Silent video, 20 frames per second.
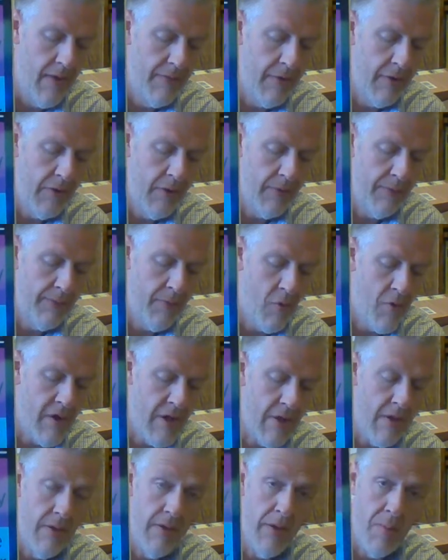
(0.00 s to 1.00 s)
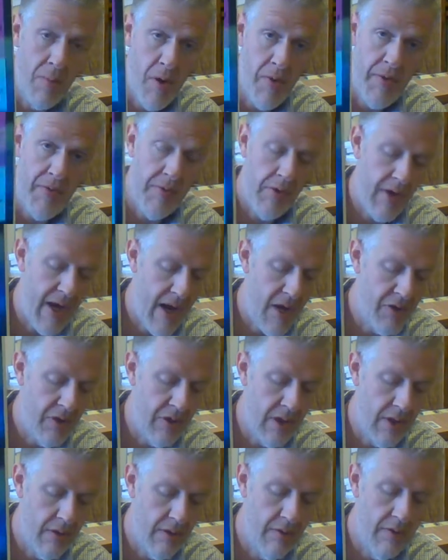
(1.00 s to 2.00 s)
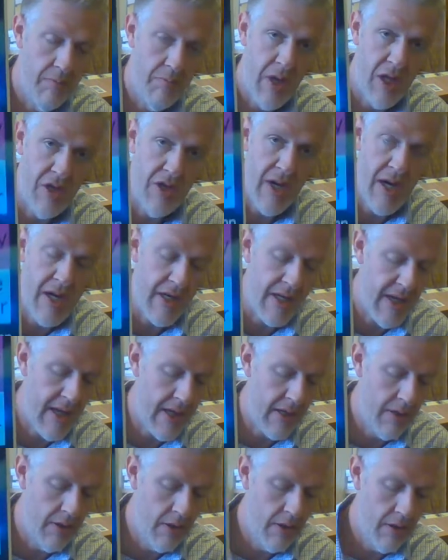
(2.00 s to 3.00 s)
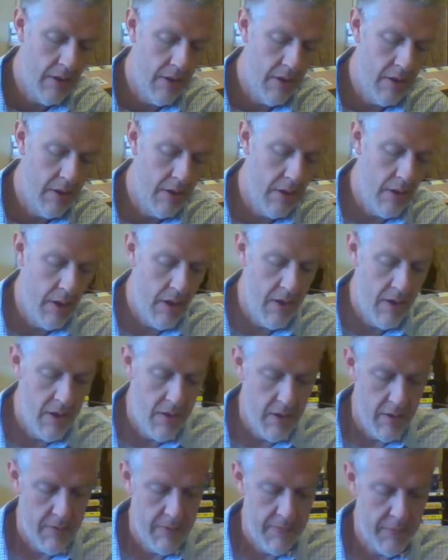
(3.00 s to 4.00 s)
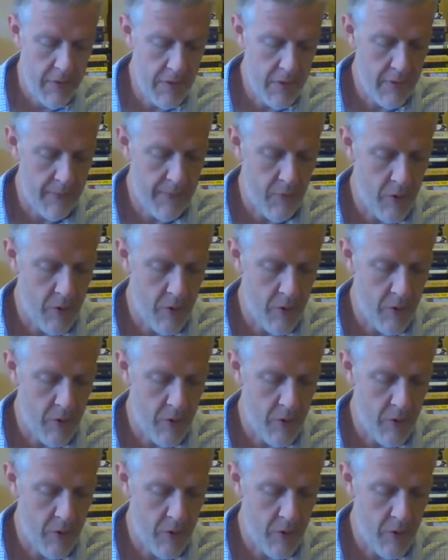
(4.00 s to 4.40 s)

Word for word: Footnote forty, The Birth of Tragedy, page ninety-eight. Footnote